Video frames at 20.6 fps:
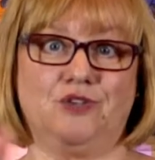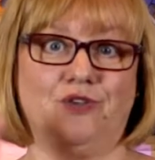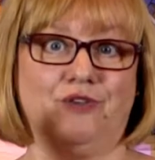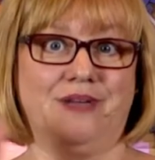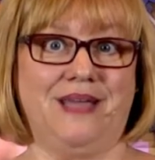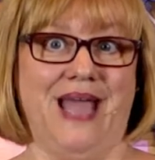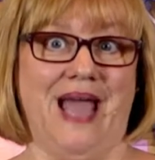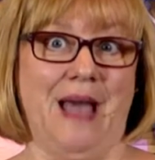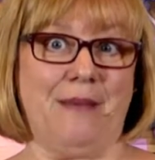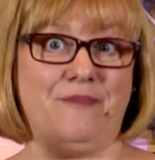
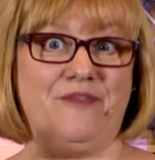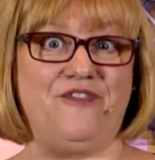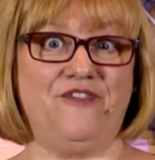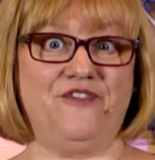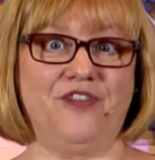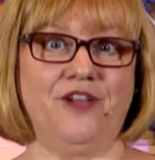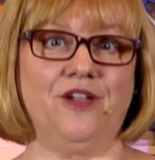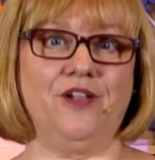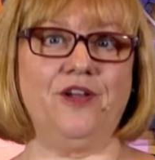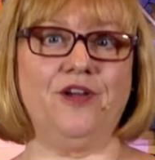gap
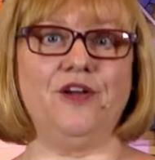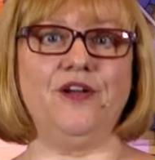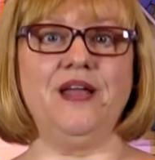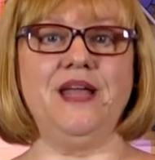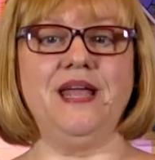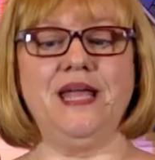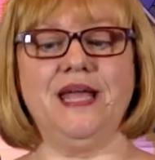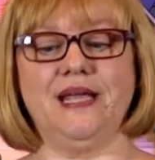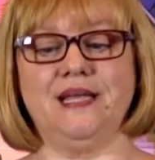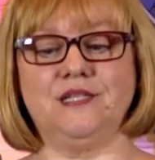filler
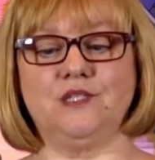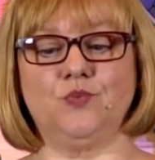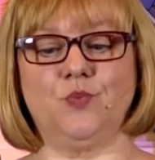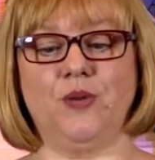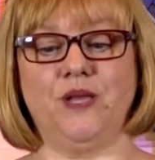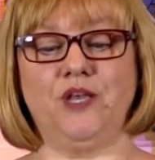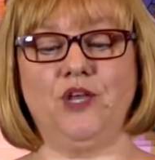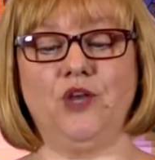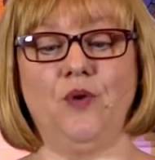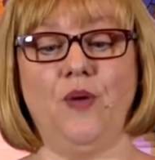is
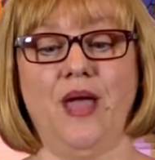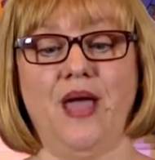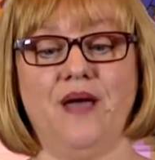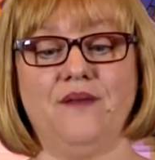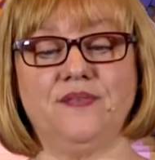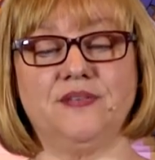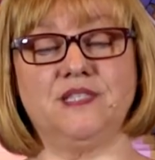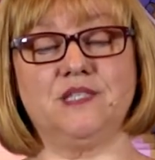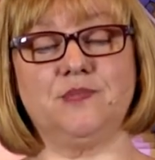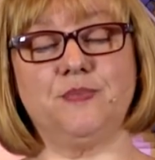when you
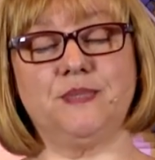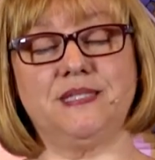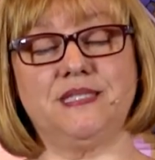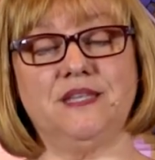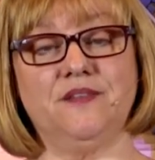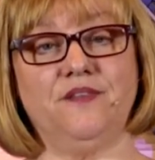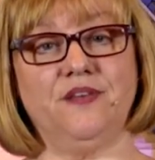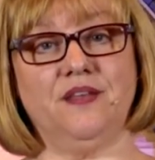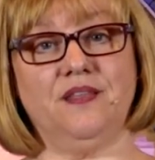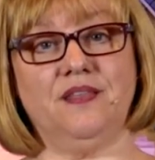have a
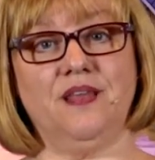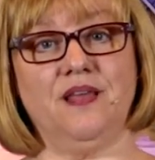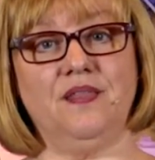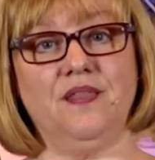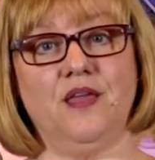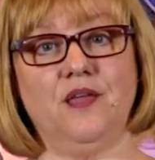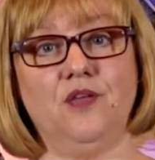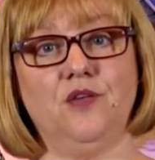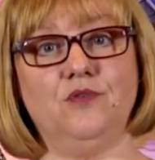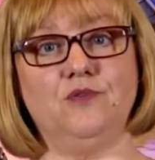specific thing
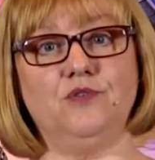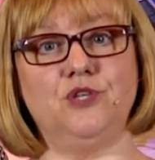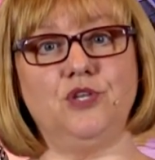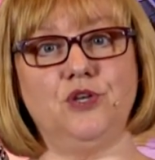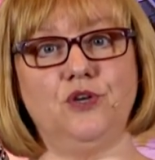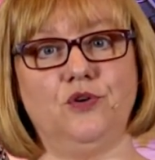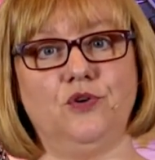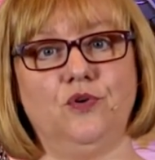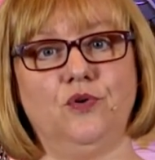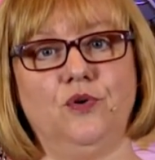that you
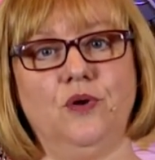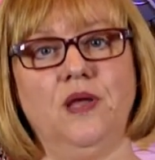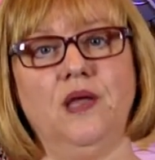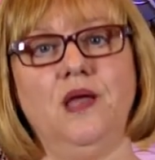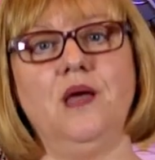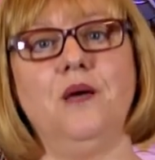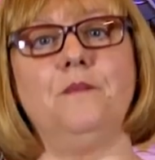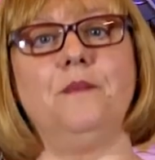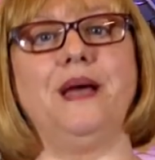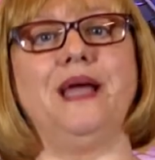do,
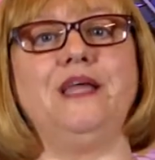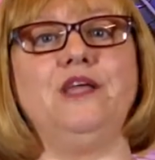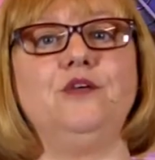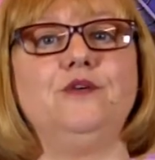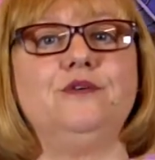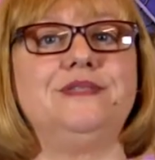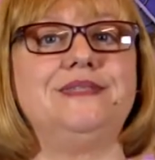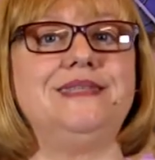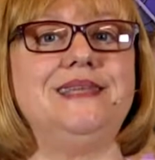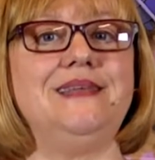but
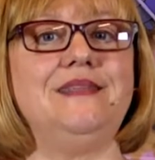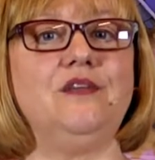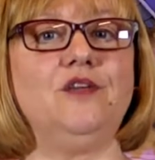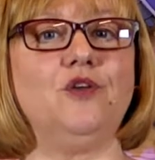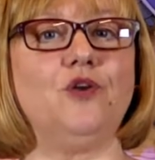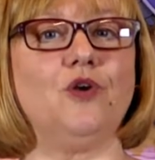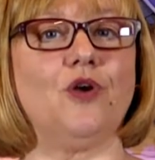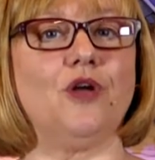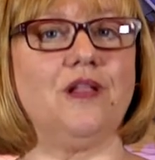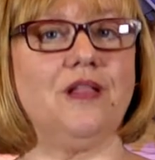you see that
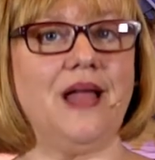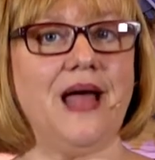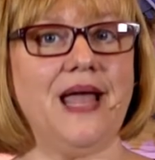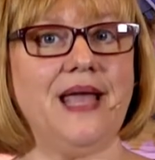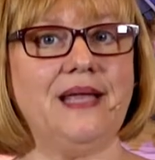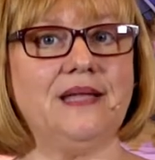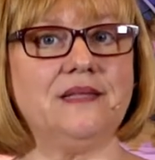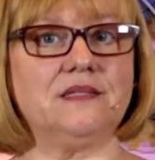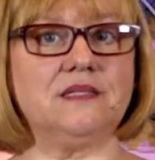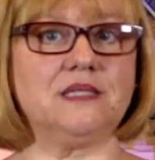your
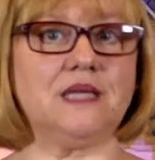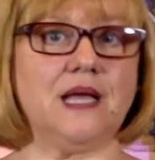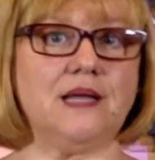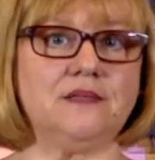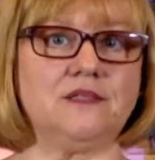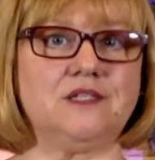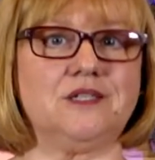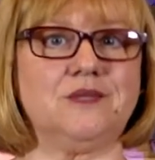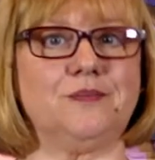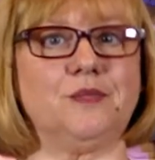clients,
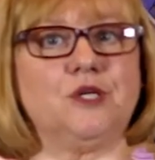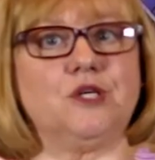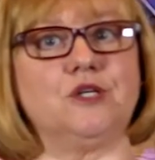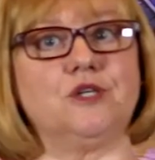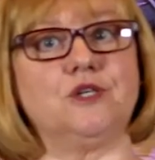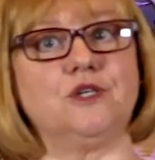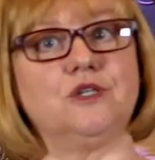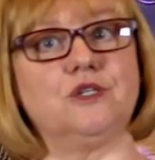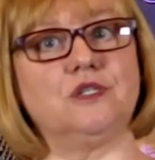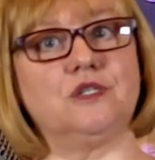
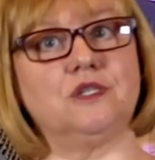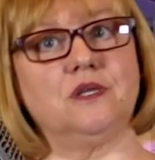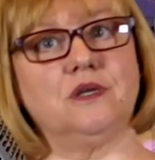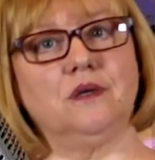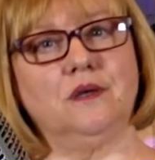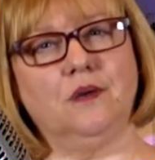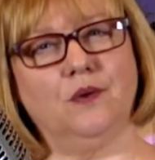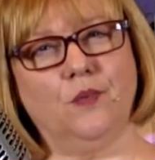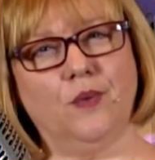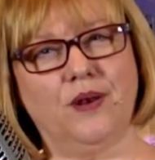customers,
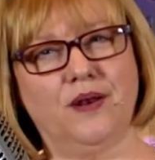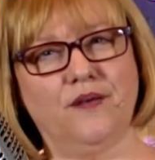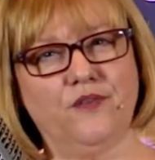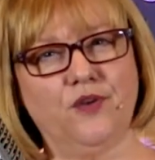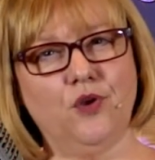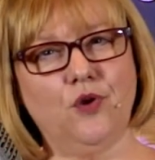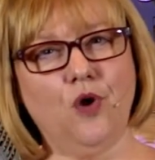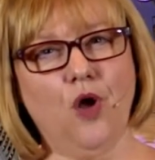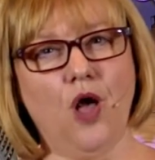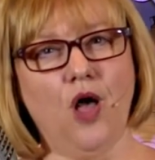whatever
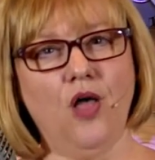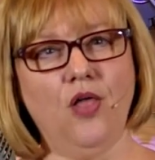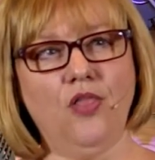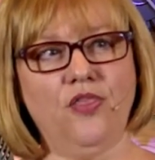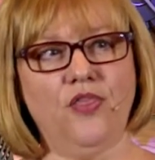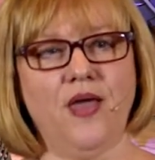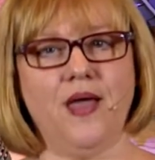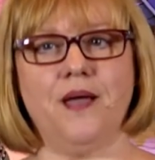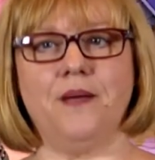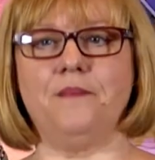you call
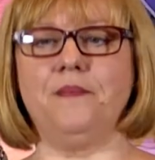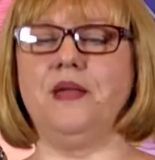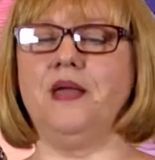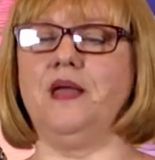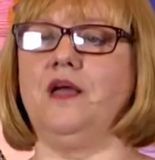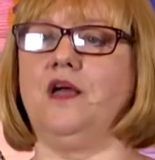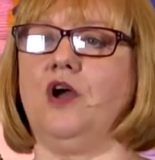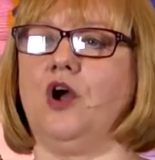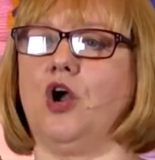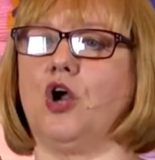them,
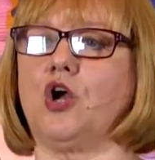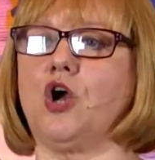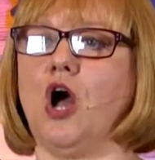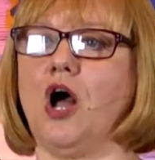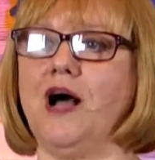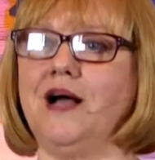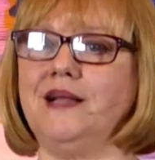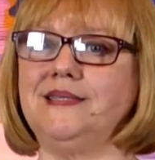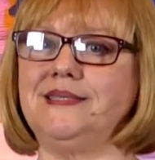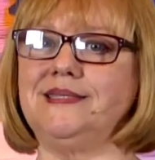are
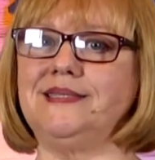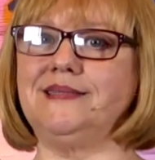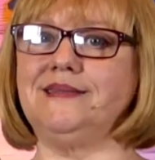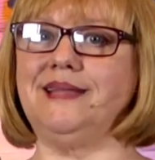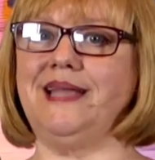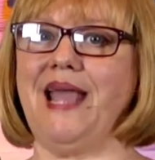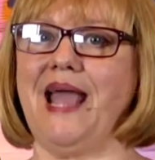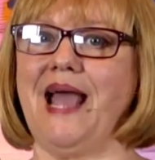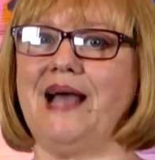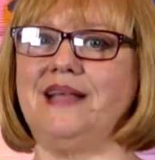
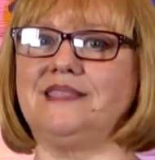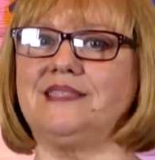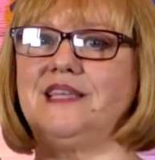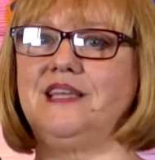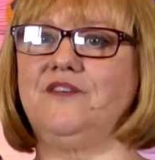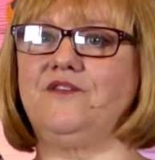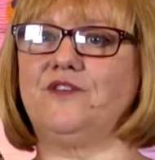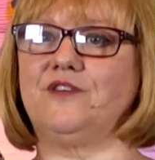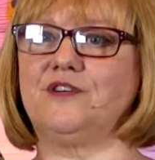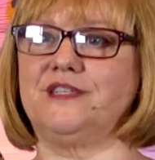constantly
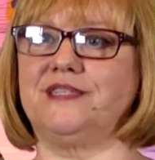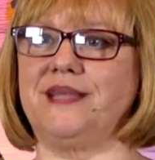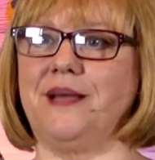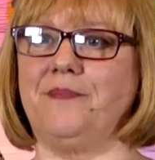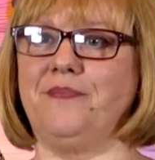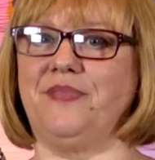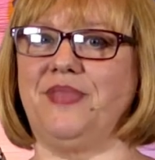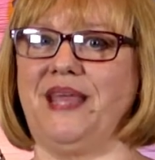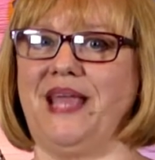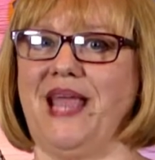asking for
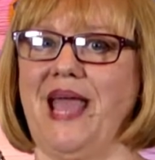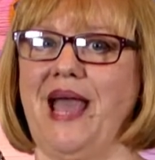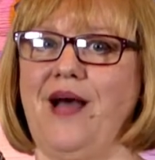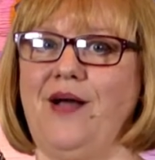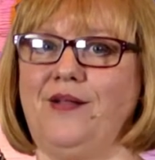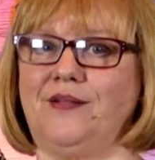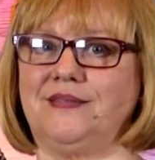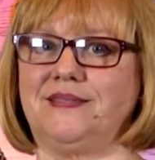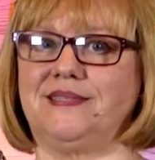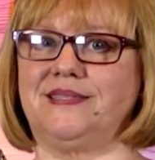something
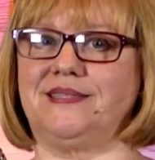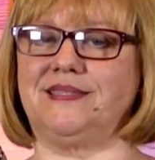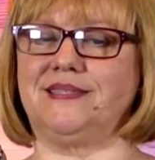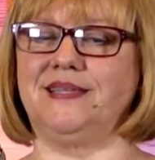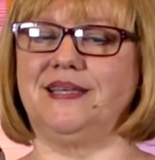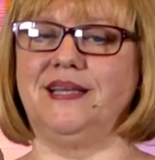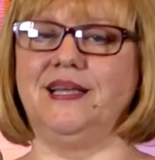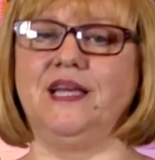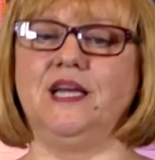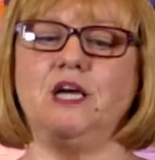else.
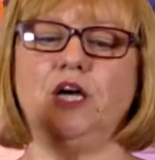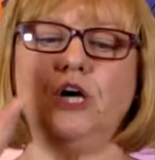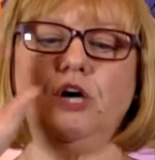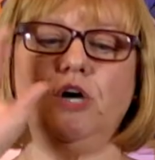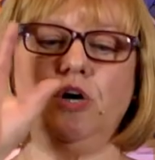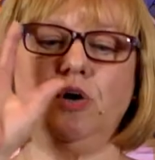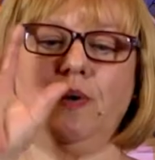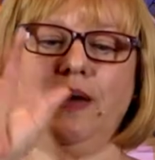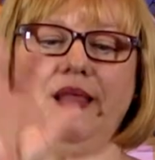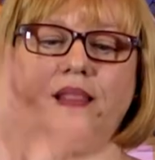
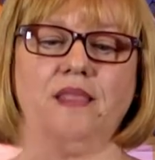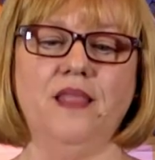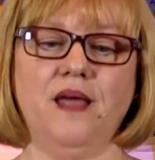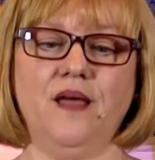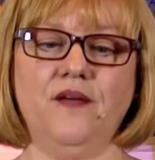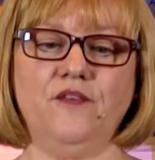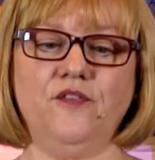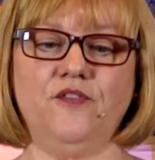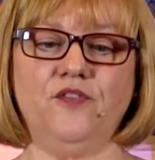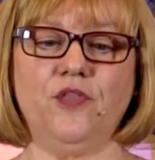Oh, I
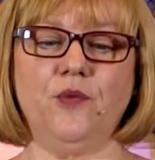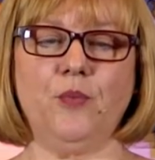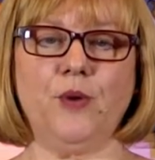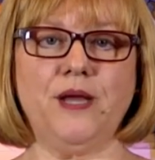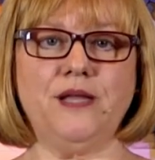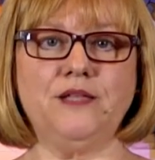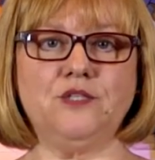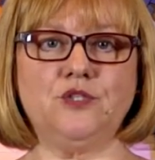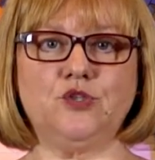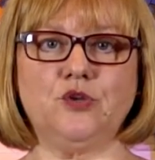love the
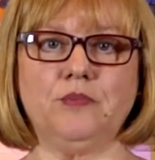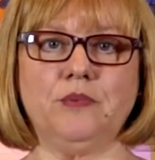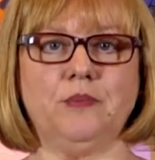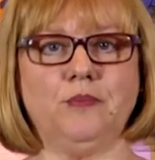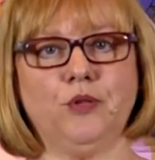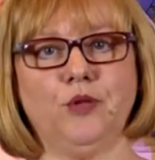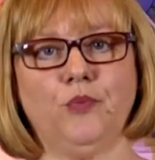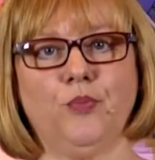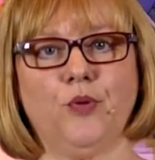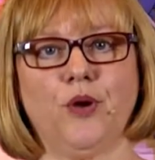brainstorm and
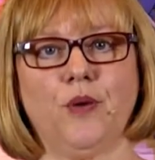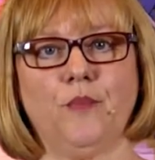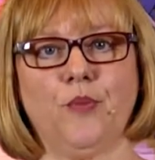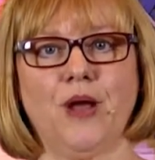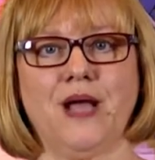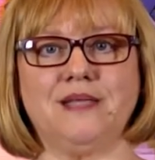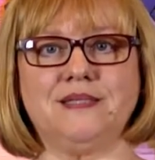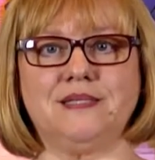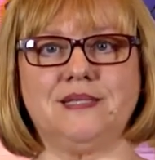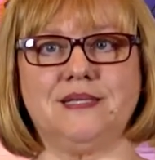blueprint
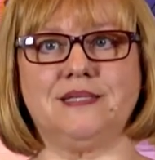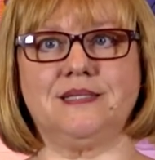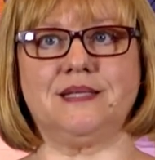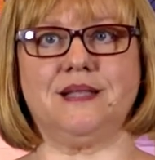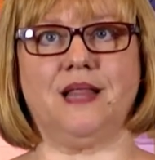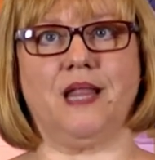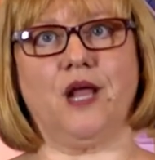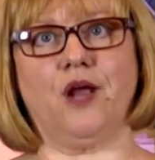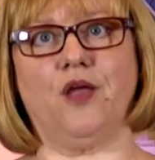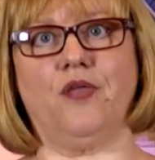process,
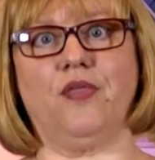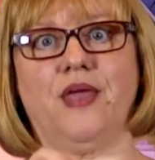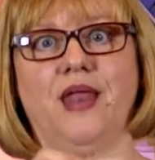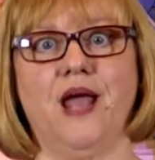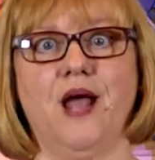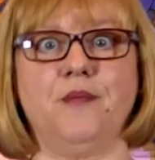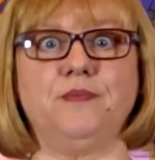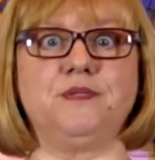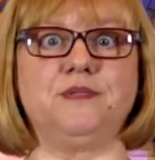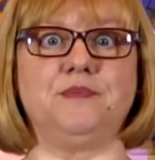Clara, that
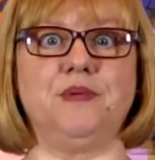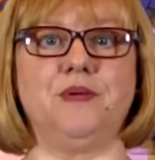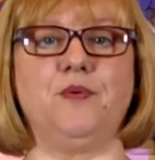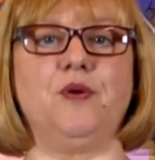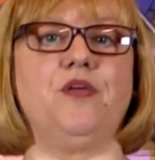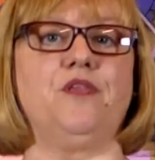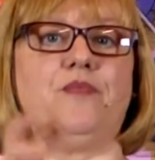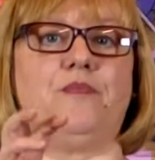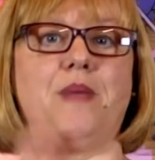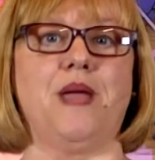helps me
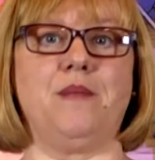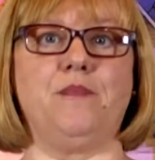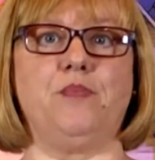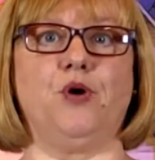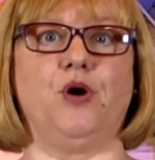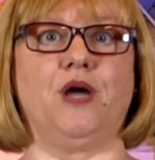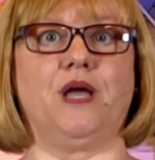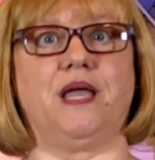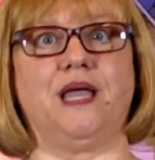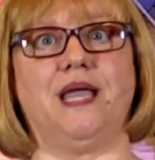with my
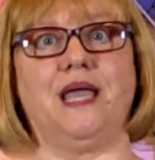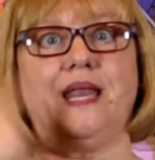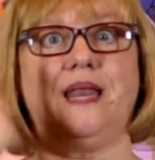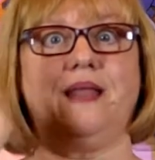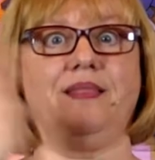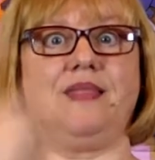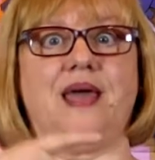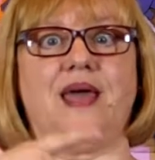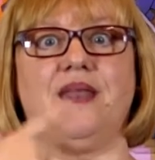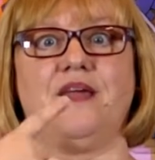book,
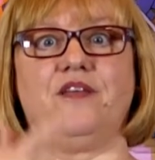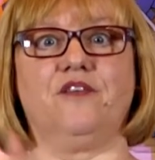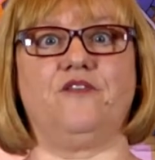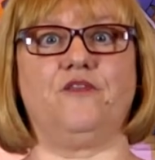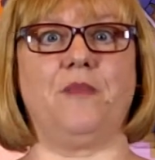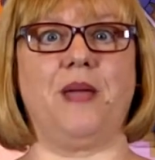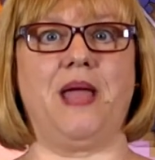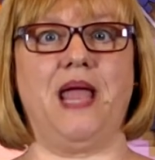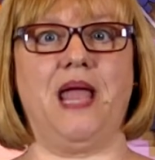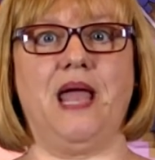getting that out
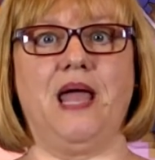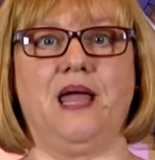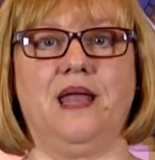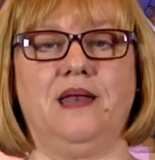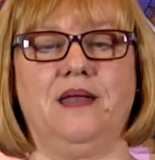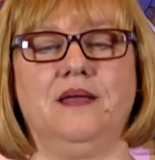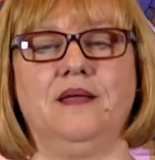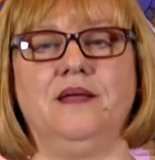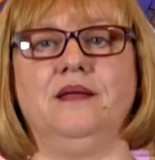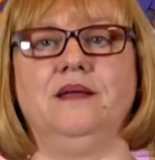of my
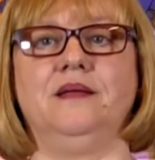head.